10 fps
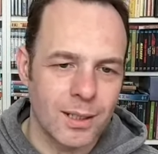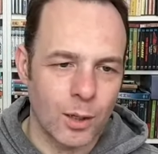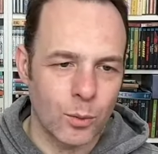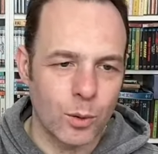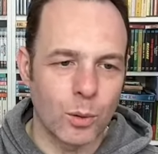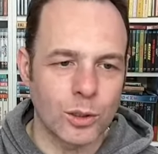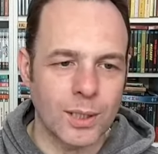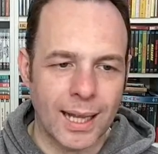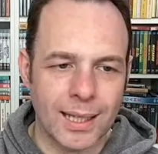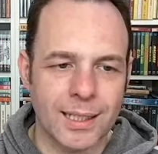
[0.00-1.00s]
I rewatched
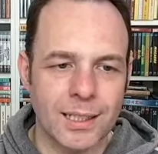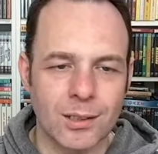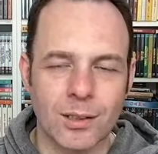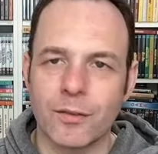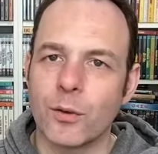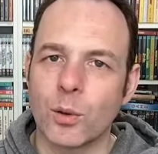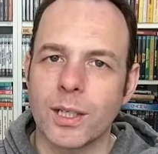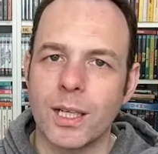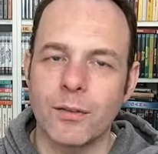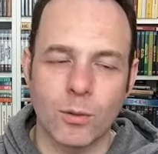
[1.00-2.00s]
Alligator in
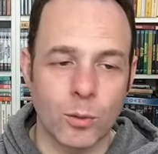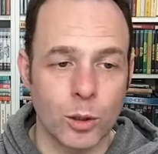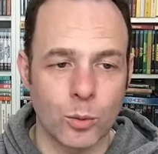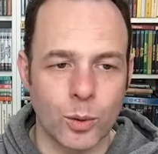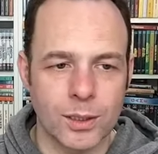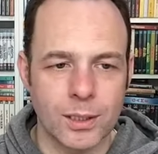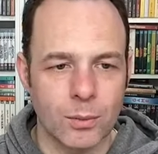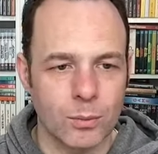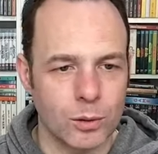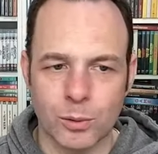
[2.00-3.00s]
4K from the 101
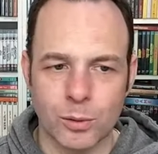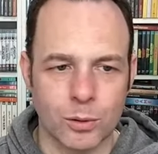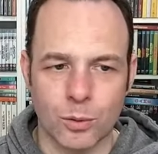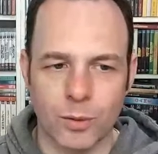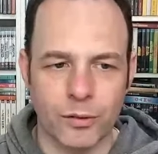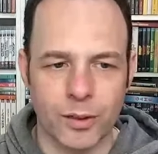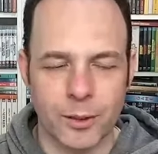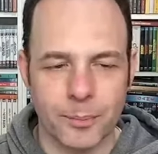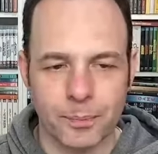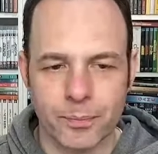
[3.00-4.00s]
set, which was terrific.
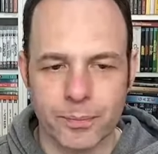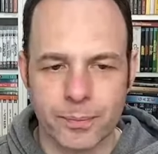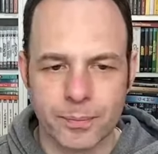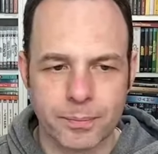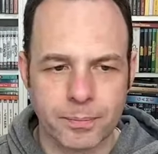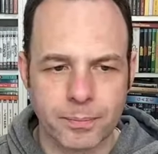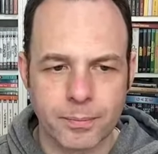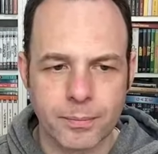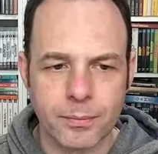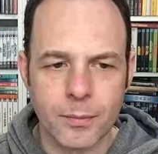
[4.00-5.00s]

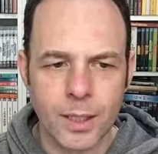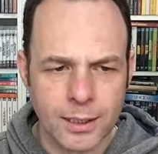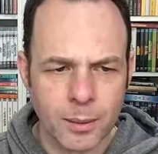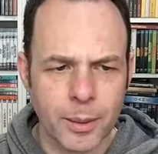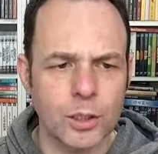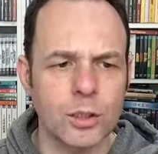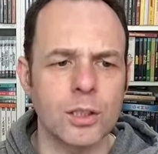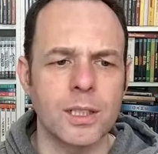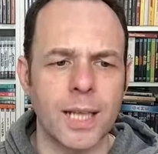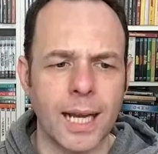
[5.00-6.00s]
As I
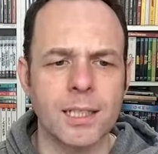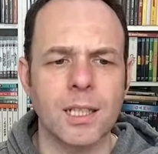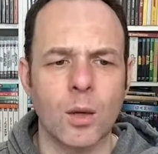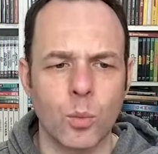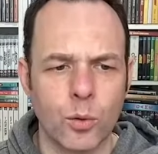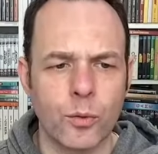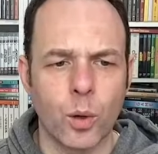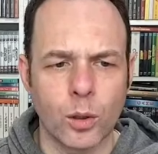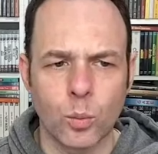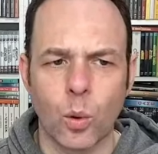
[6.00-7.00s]
mentioned, Yakuza Wolf
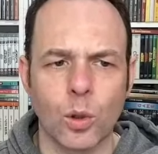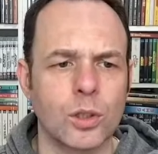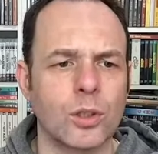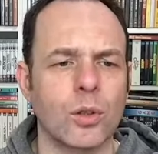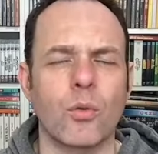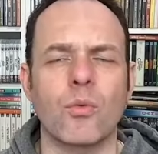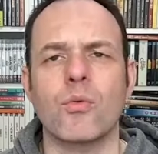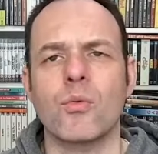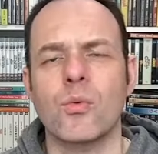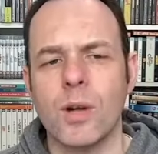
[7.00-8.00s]
1 was
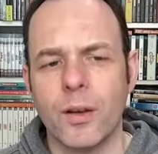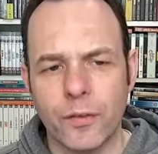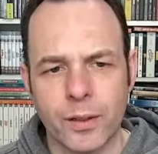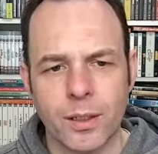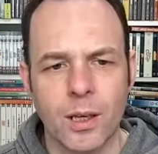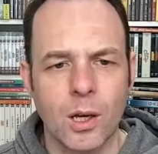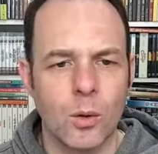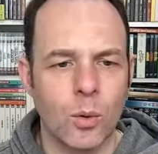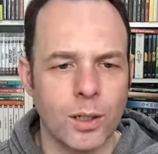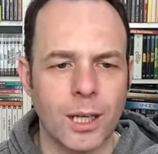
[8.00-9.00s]
terrific.
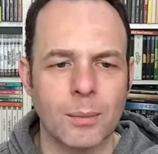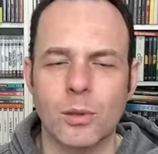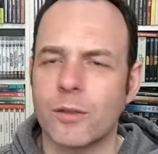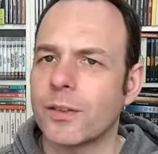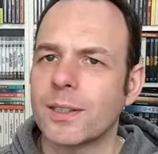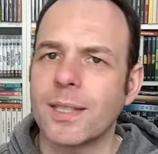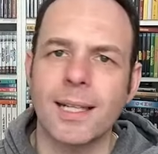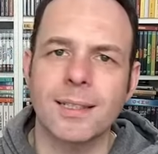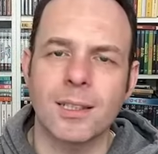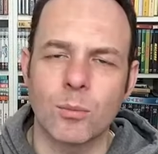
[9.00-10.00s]
What an absolutely
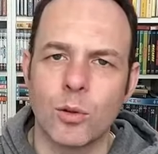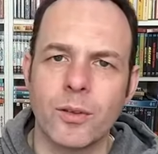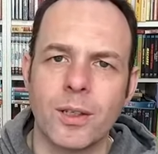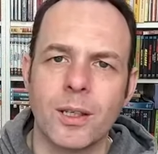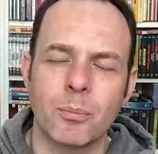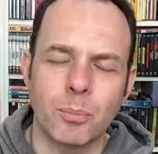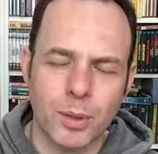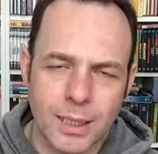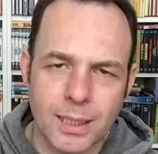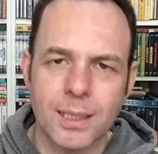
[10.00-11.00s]
fantastic movie.
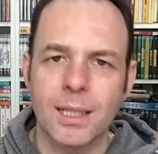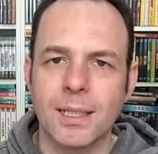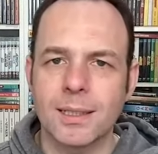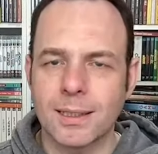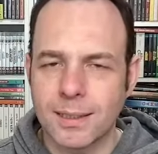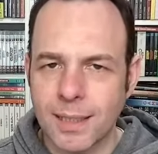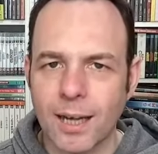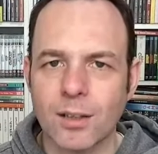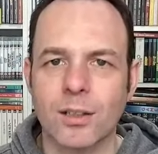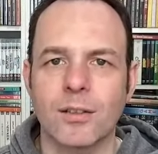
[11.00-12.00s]
Bleak,
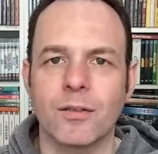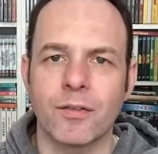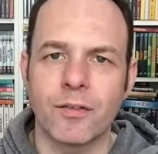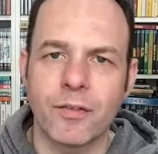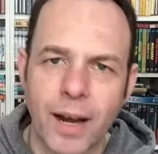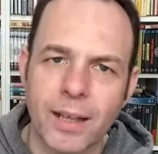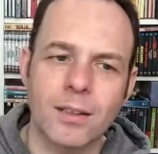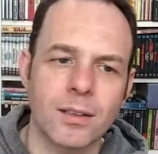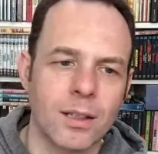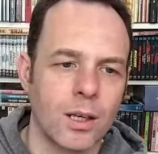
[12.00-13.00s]
dark,
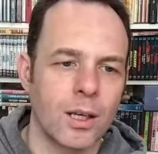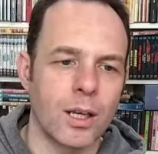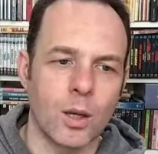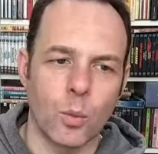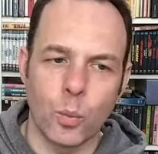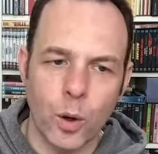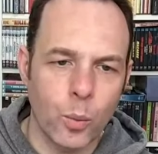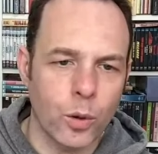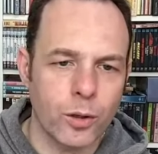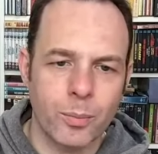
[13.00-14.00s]
violent, well
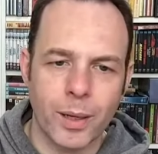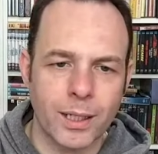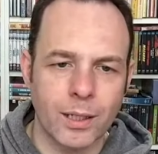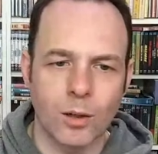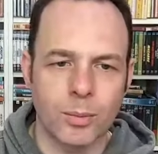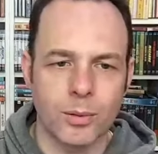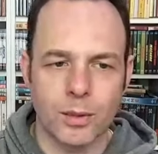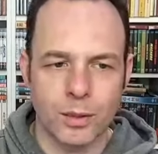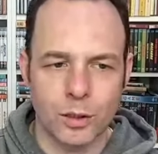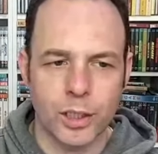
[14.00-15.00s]
worth picking up
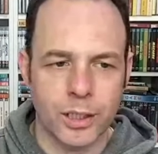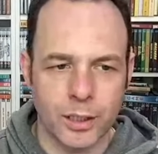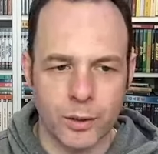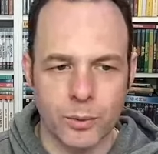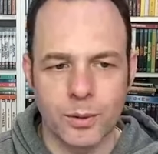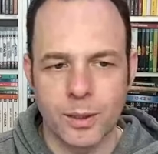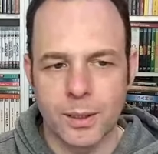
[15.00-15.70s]
and checking out.